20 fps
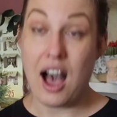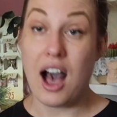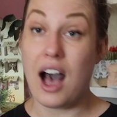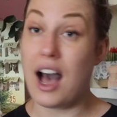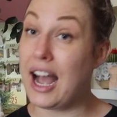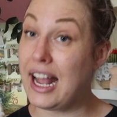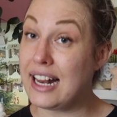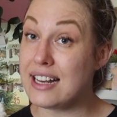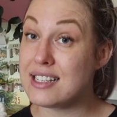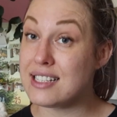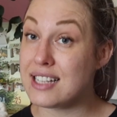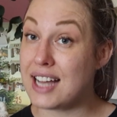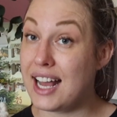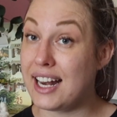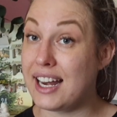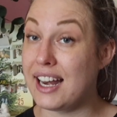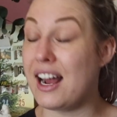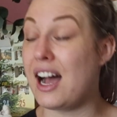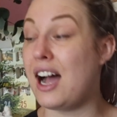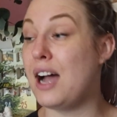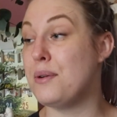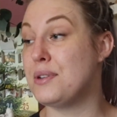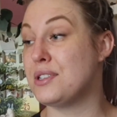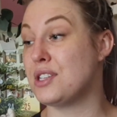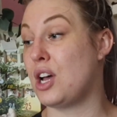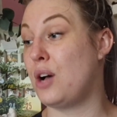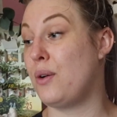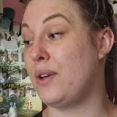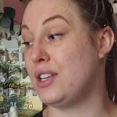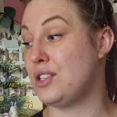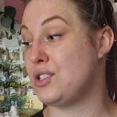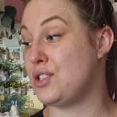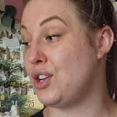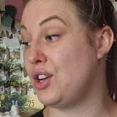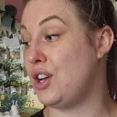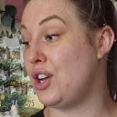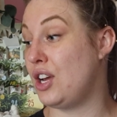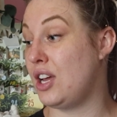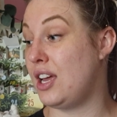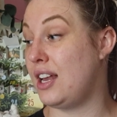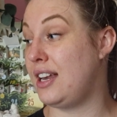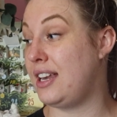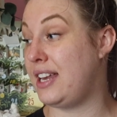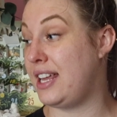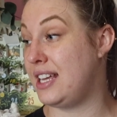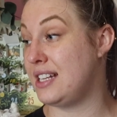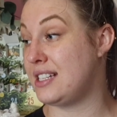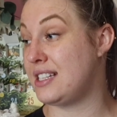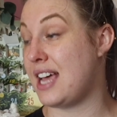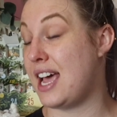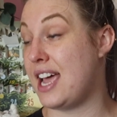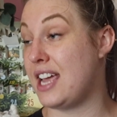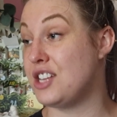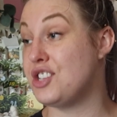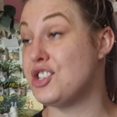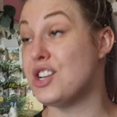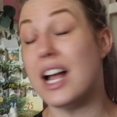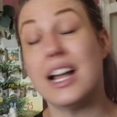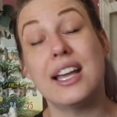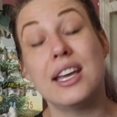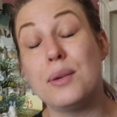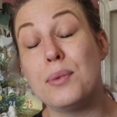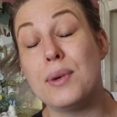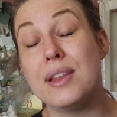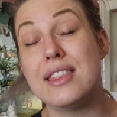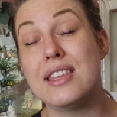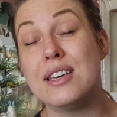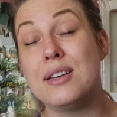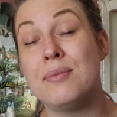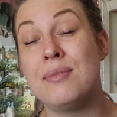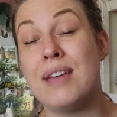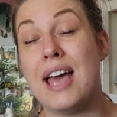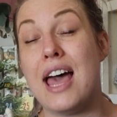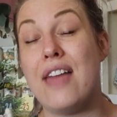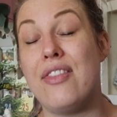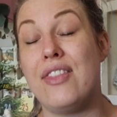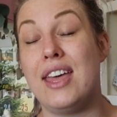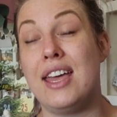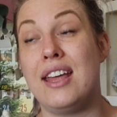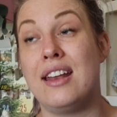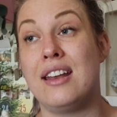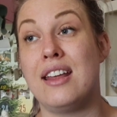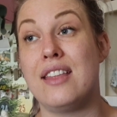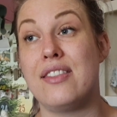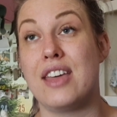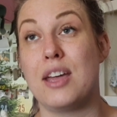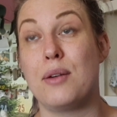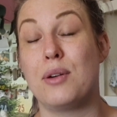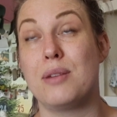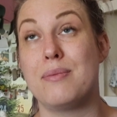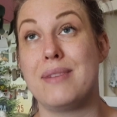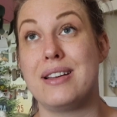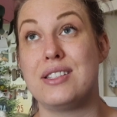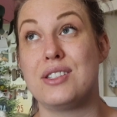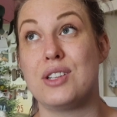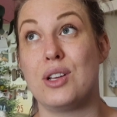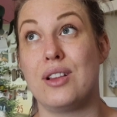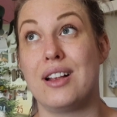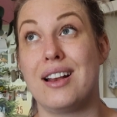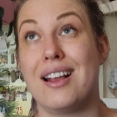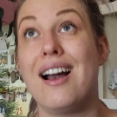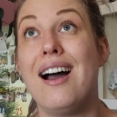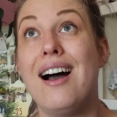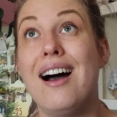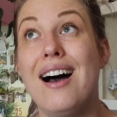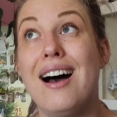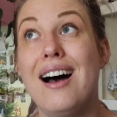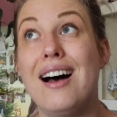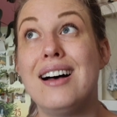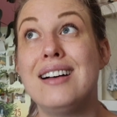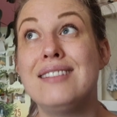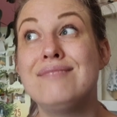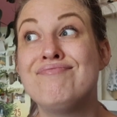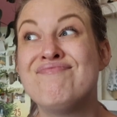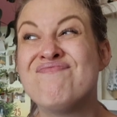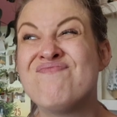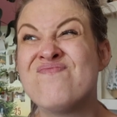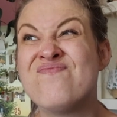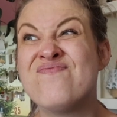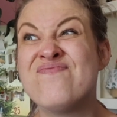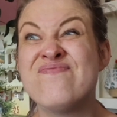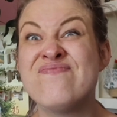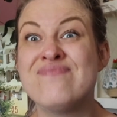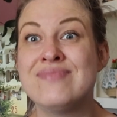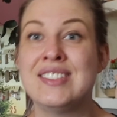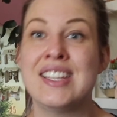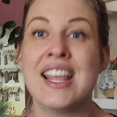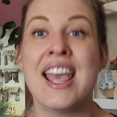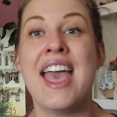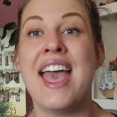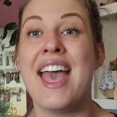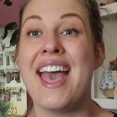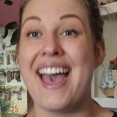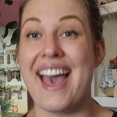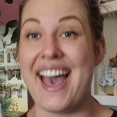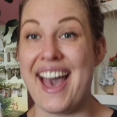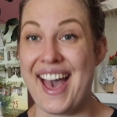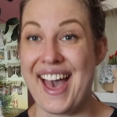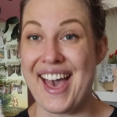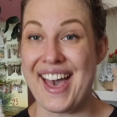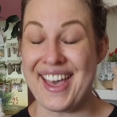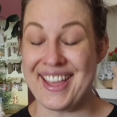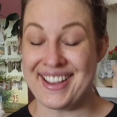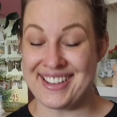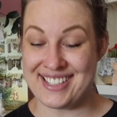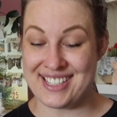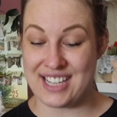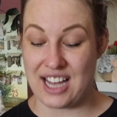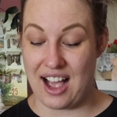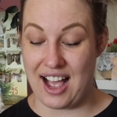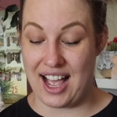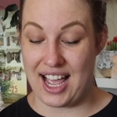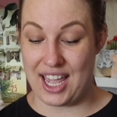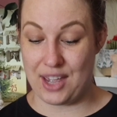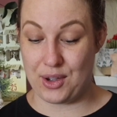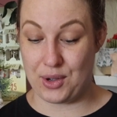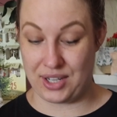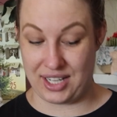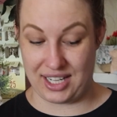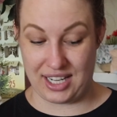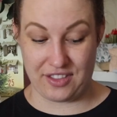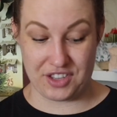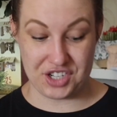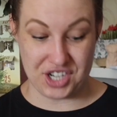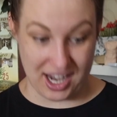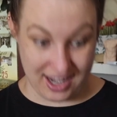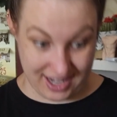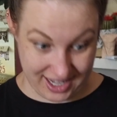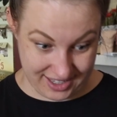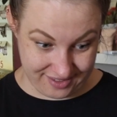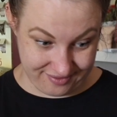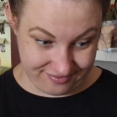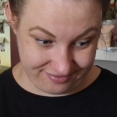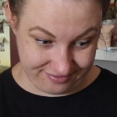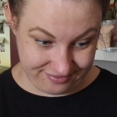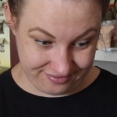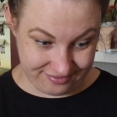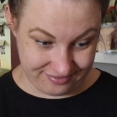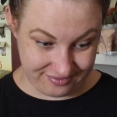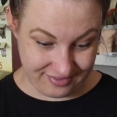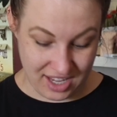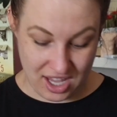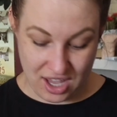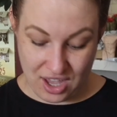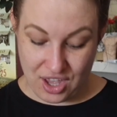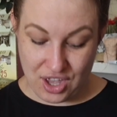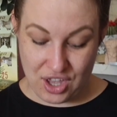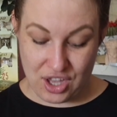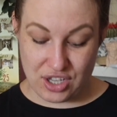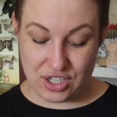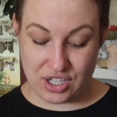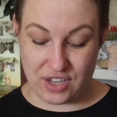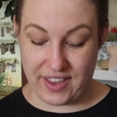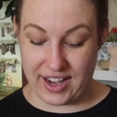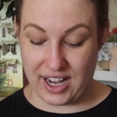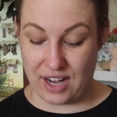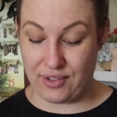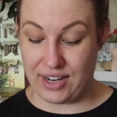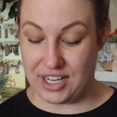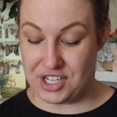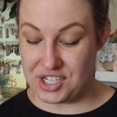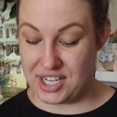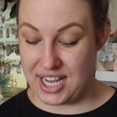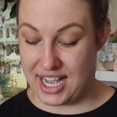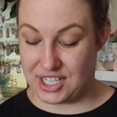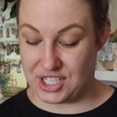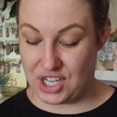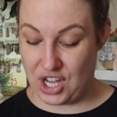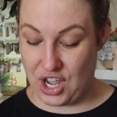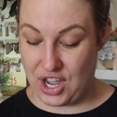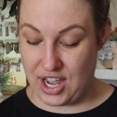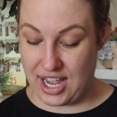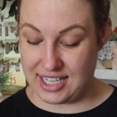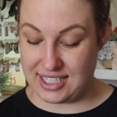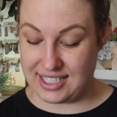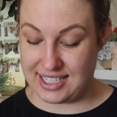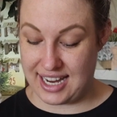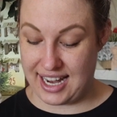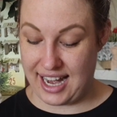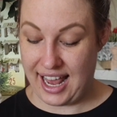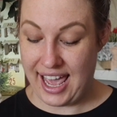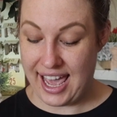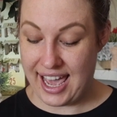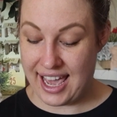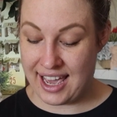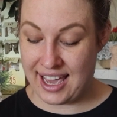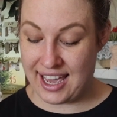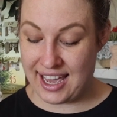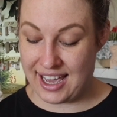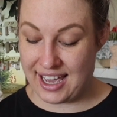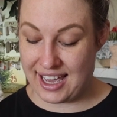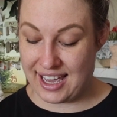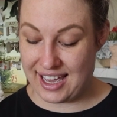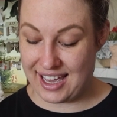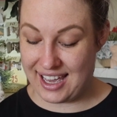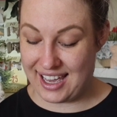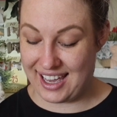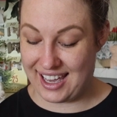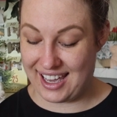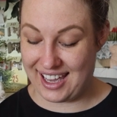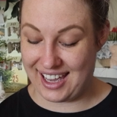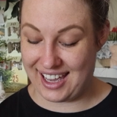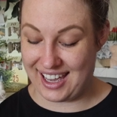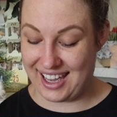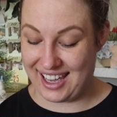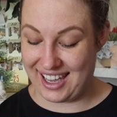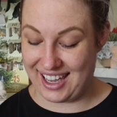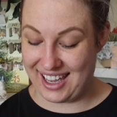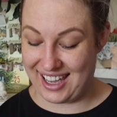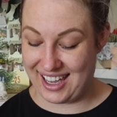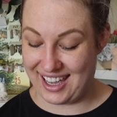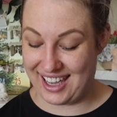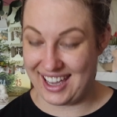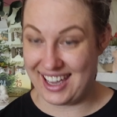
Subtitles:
I decided I was going to knit a jacket with them, and then they were in my stolen car and I couldn't knit the jacket. So then I reached out to her and said, hey,